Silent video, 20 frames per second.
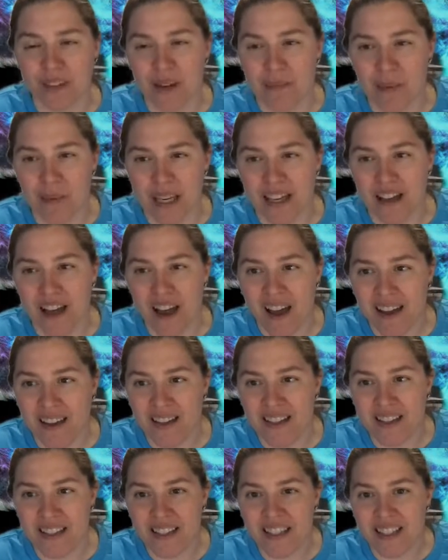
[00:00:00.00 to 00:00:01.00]

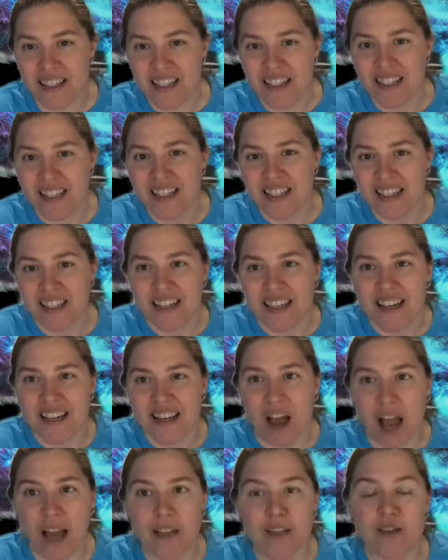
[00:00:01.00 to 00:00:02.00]
because
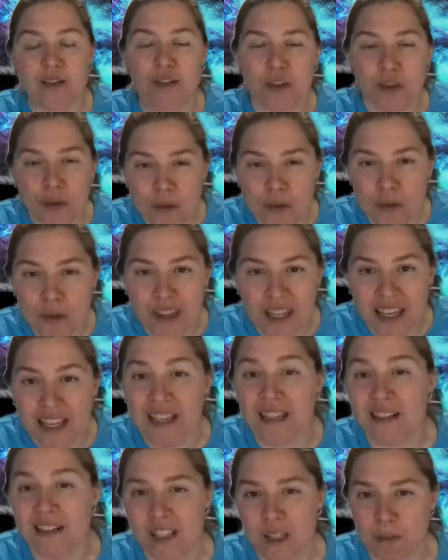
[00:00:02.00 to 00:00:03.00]
I do think
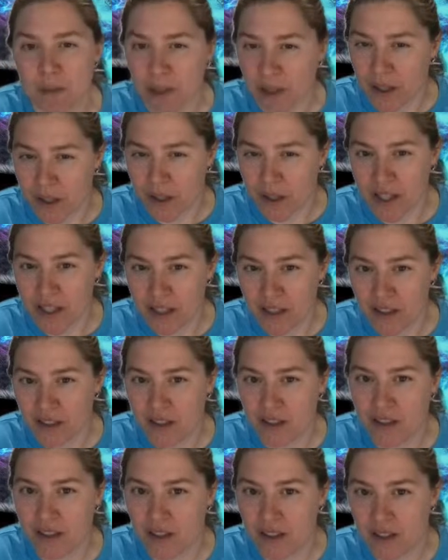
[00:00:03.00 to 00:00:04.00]

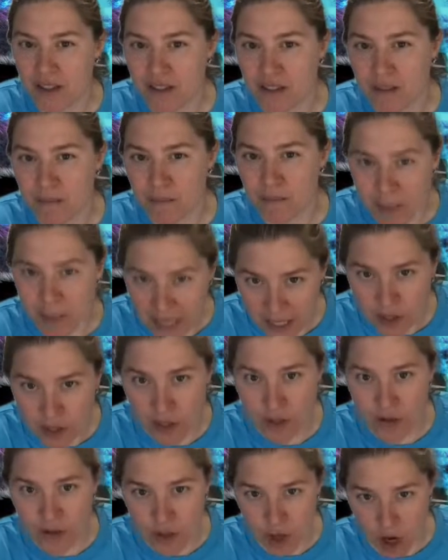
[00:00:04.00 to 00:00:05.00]
experienced
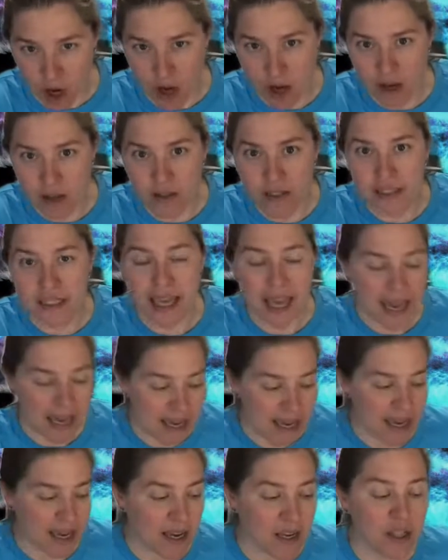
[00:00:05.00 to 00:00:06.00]
bigger dogs
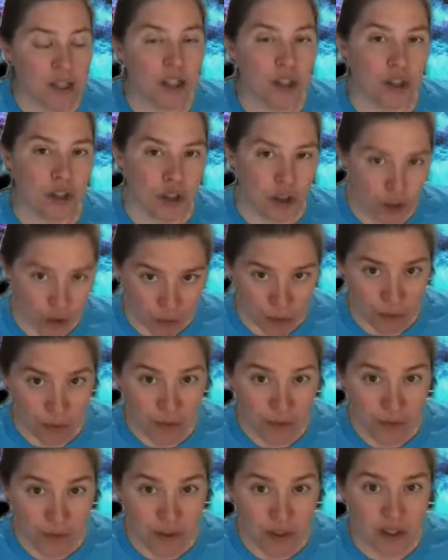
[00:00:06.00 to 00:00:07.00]
can
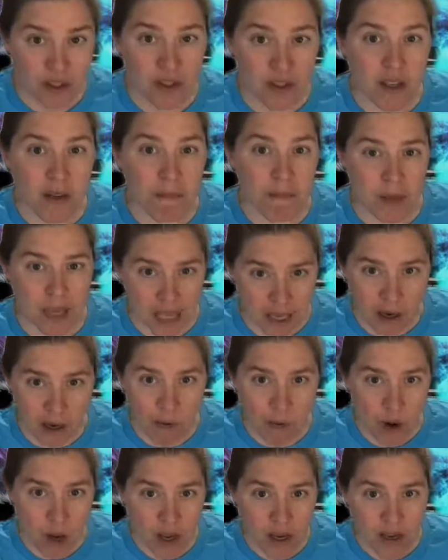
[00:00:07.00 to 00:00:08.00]
use the pink
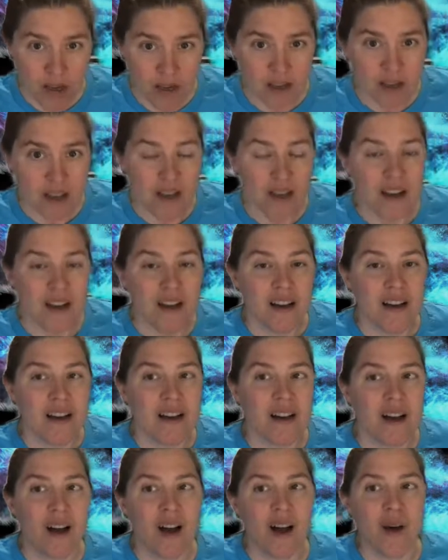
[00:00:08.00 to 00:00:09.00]
one.
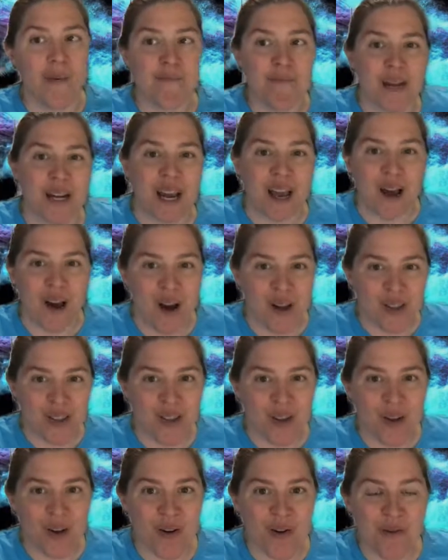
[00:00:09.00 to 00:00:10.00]
But I
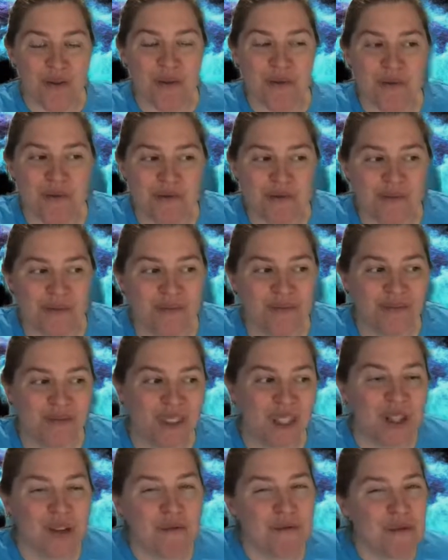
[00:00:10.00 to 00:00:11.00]
also,
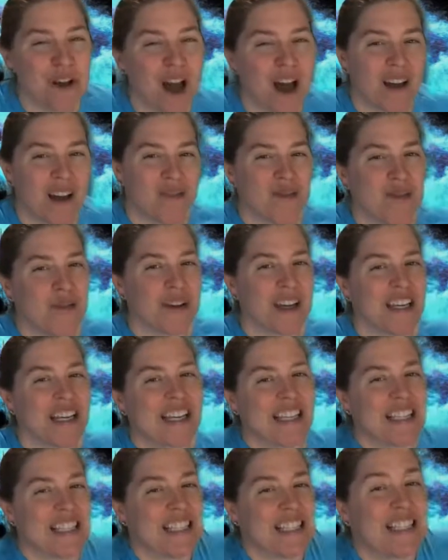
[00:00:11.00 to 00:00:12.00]
not knowing
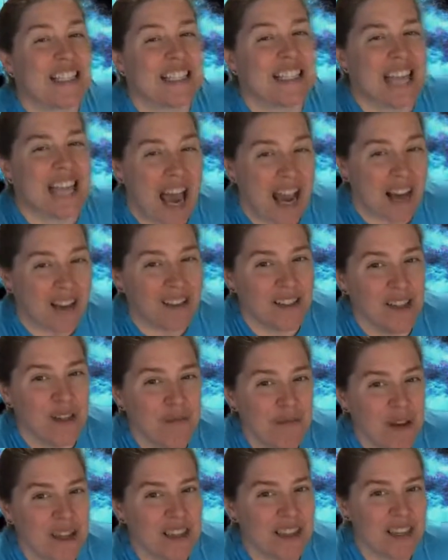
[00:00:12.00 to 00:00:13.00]
exactly
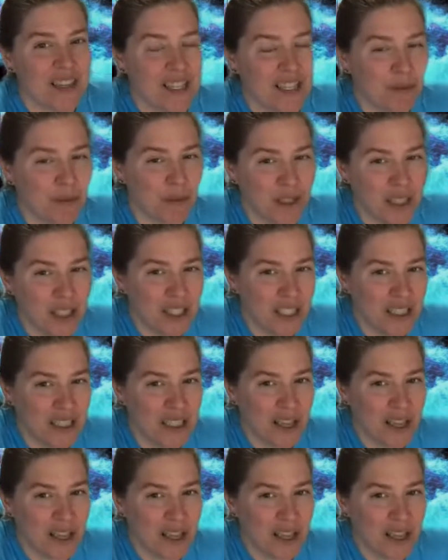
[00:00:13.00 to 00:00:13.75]
what the experience